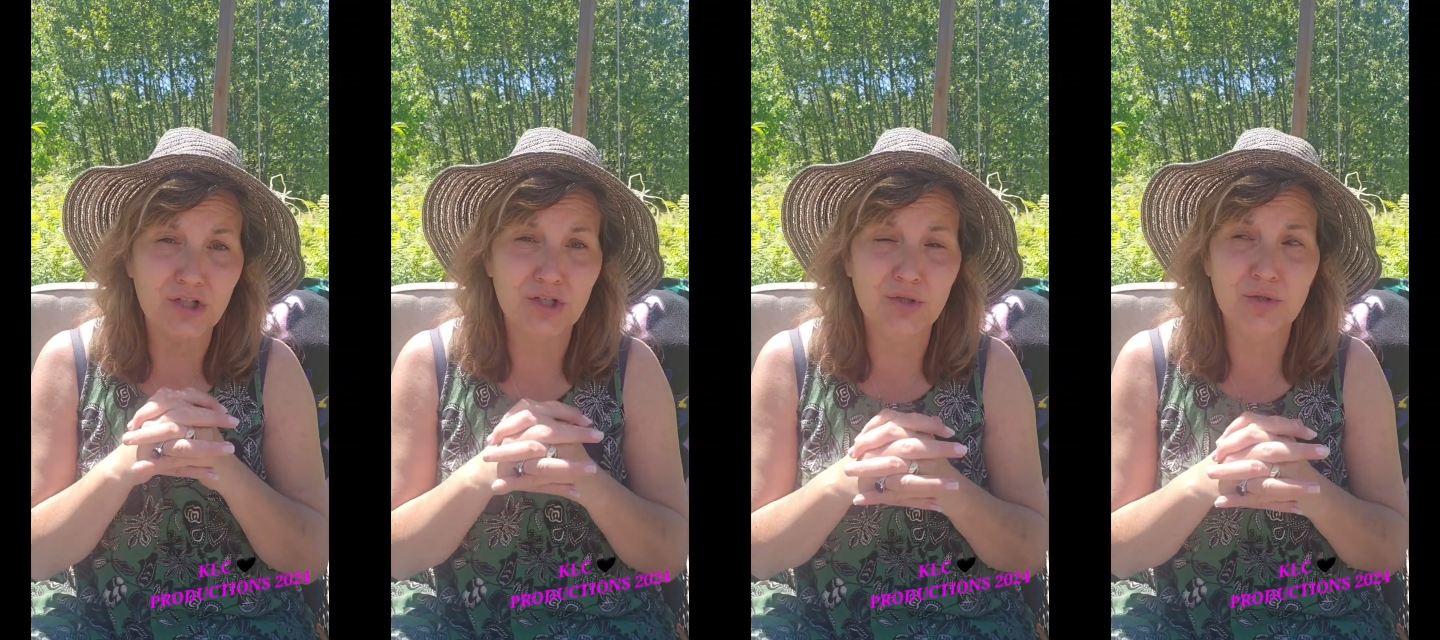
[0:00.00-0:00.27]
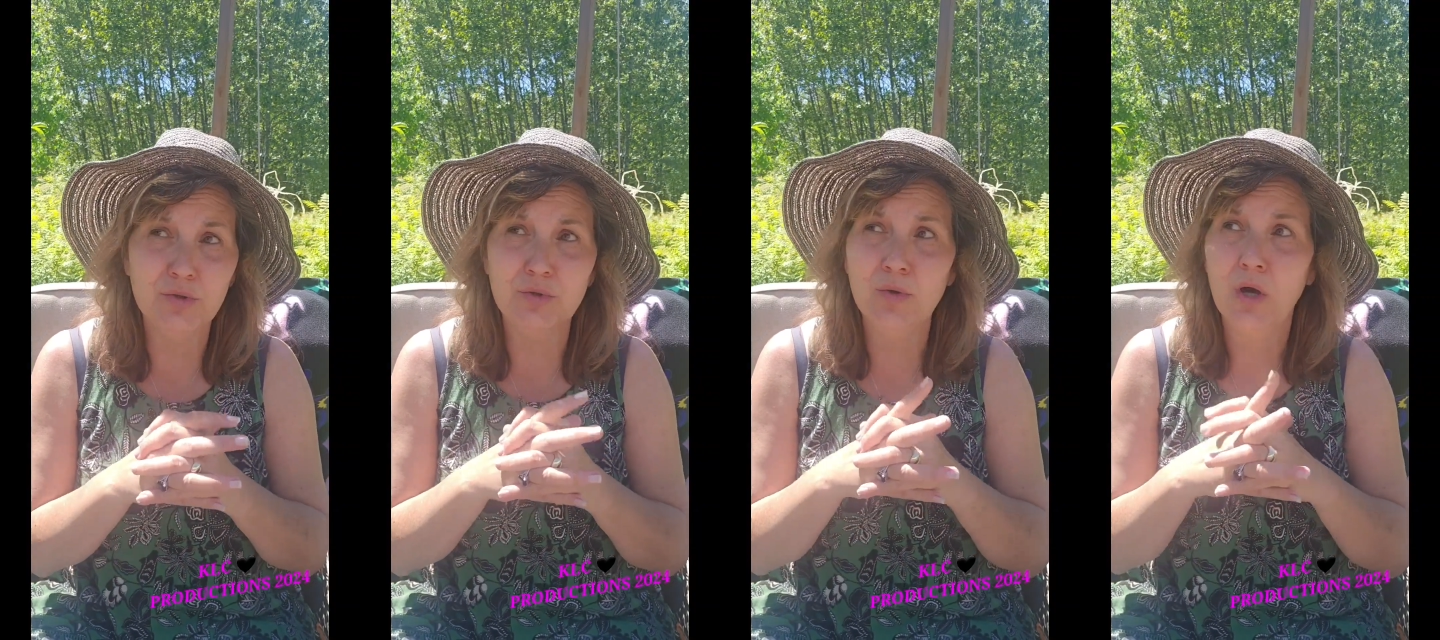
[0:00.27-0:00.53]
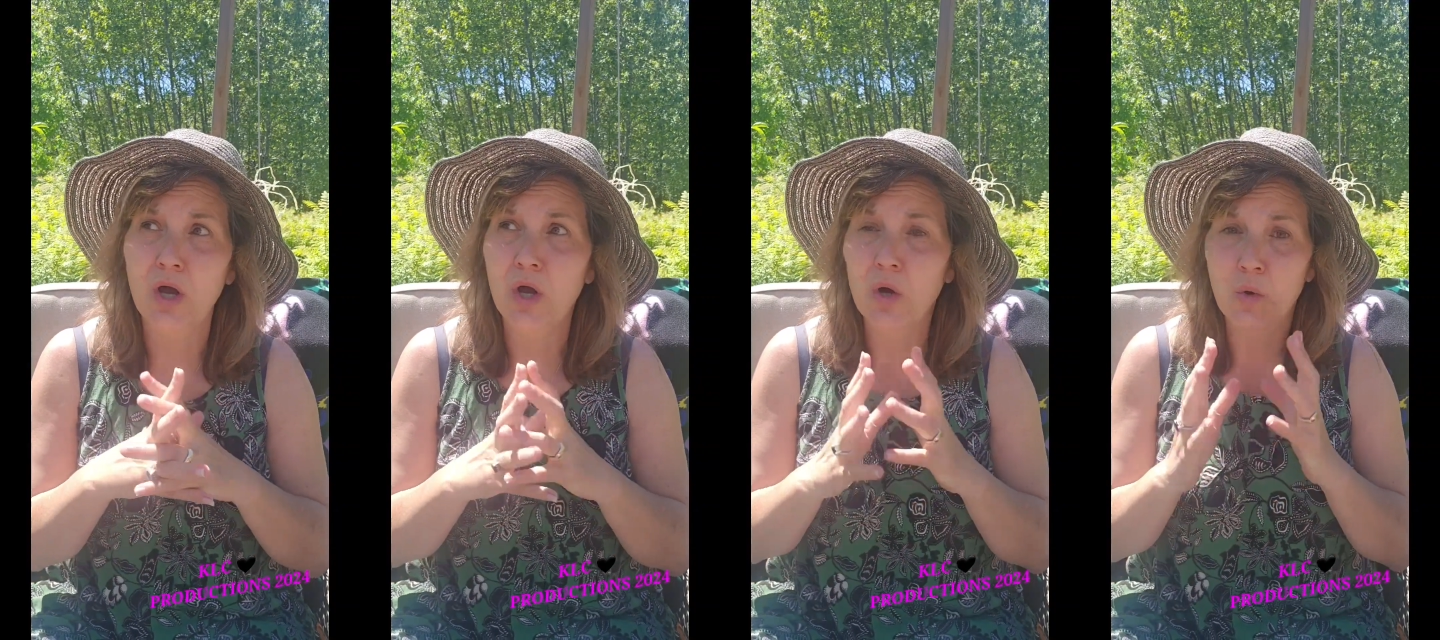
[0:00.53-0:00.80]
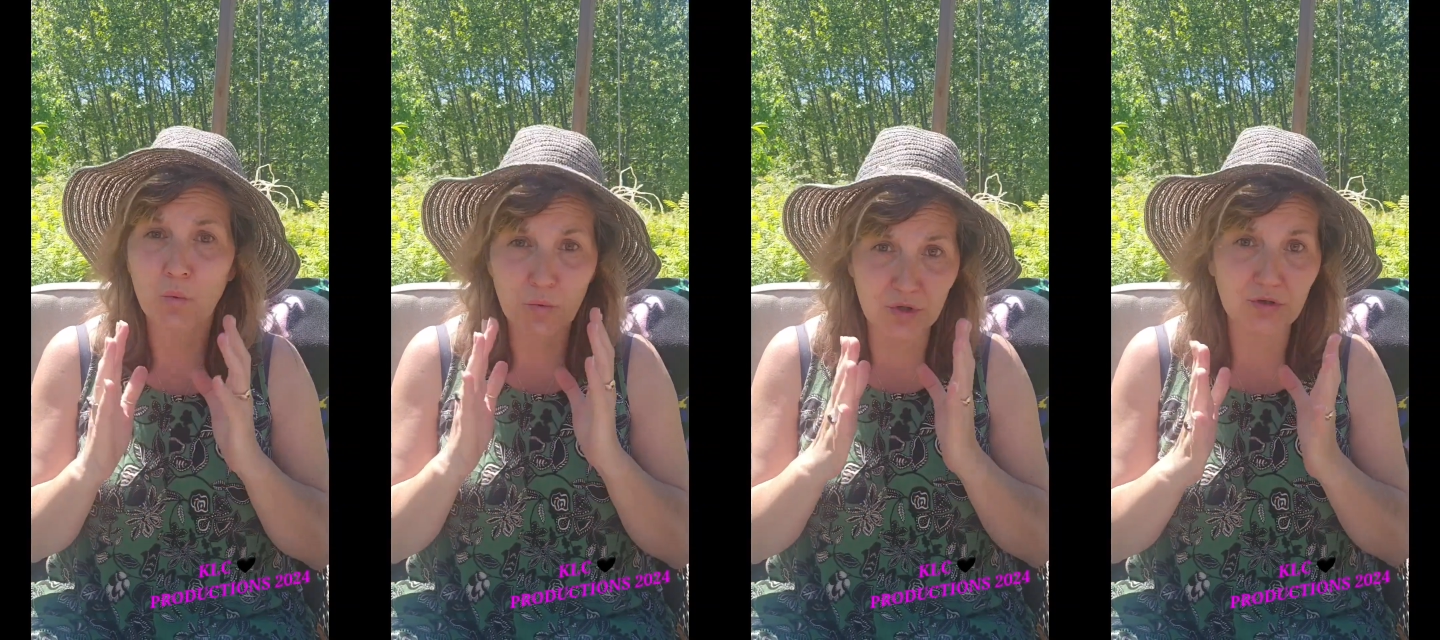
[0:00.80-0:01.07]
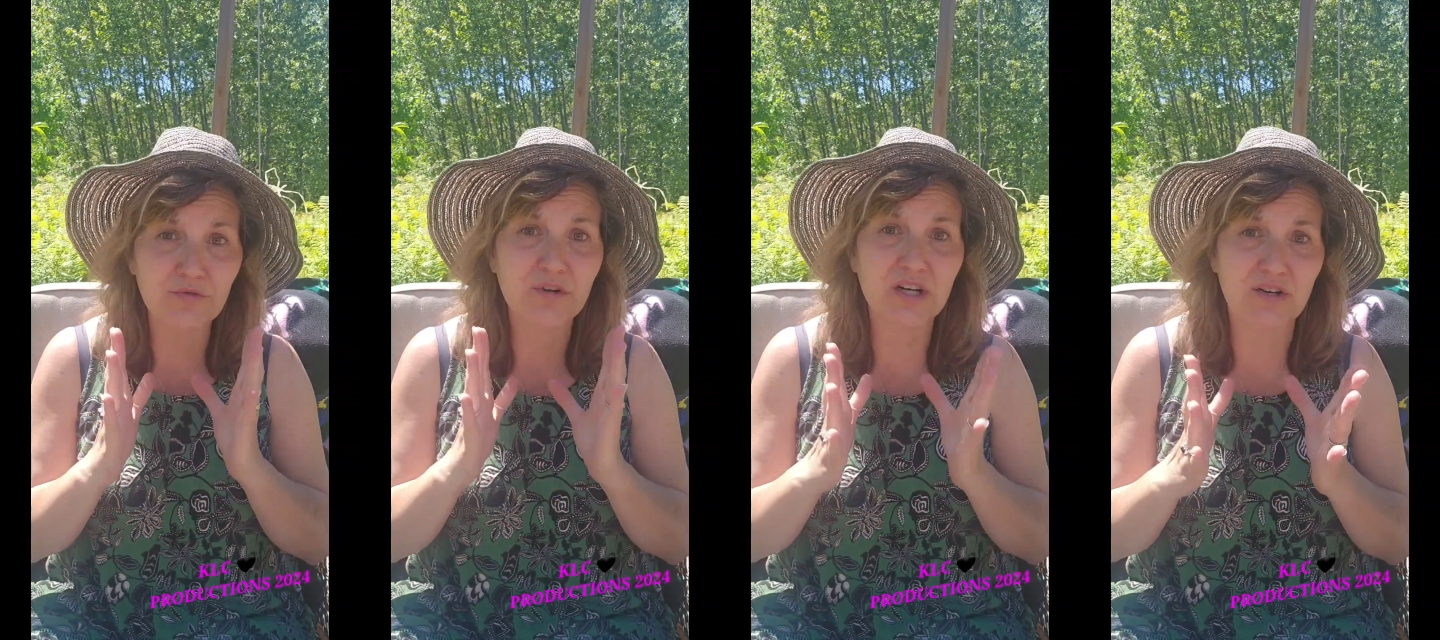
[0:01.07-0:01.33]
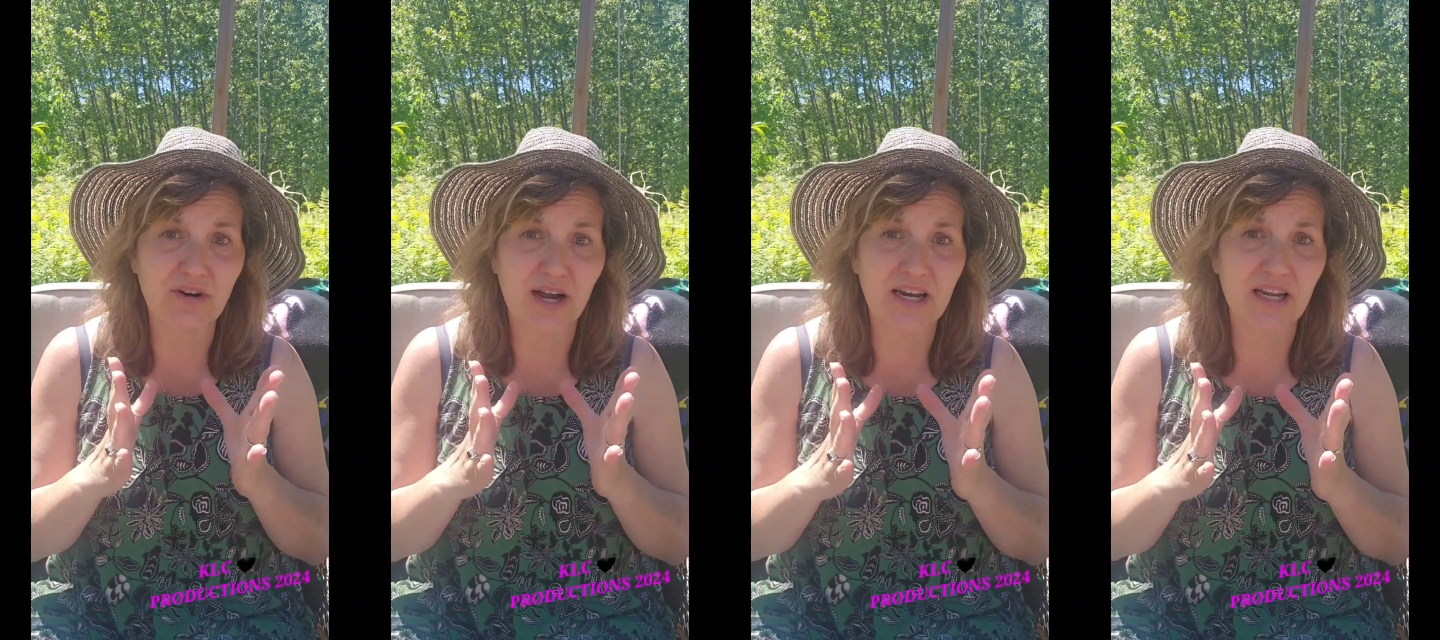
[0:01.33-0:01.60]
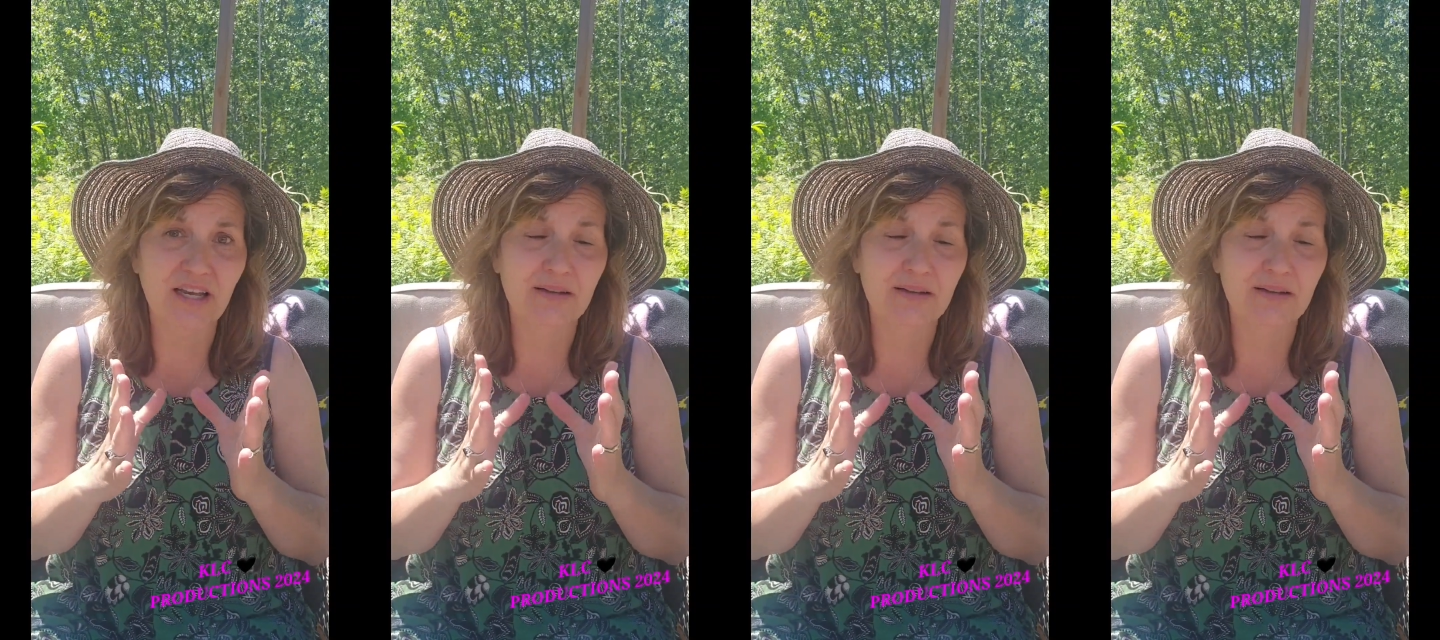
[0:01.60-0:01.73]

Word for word: you will regret